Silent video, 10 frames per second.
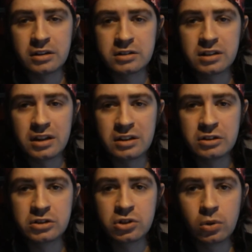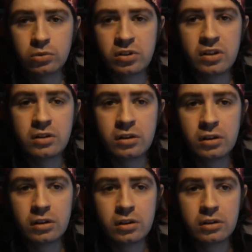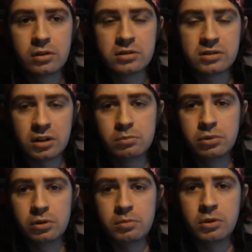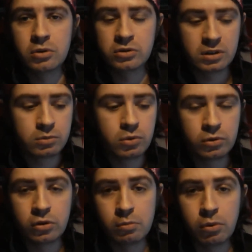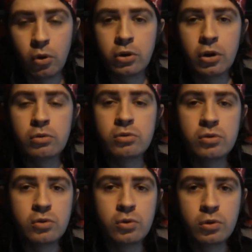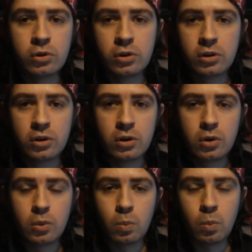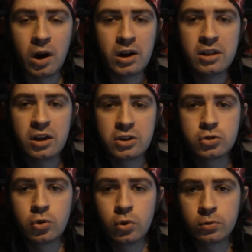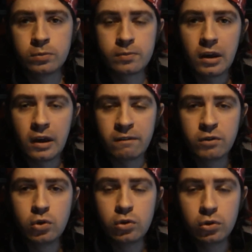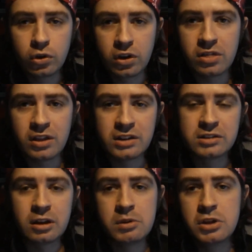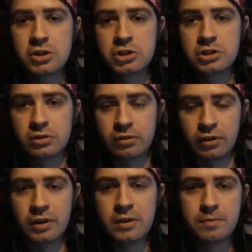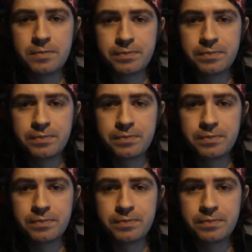it's insulting simply because I'm going to point out to you why that's wrong. If you look at this image, right,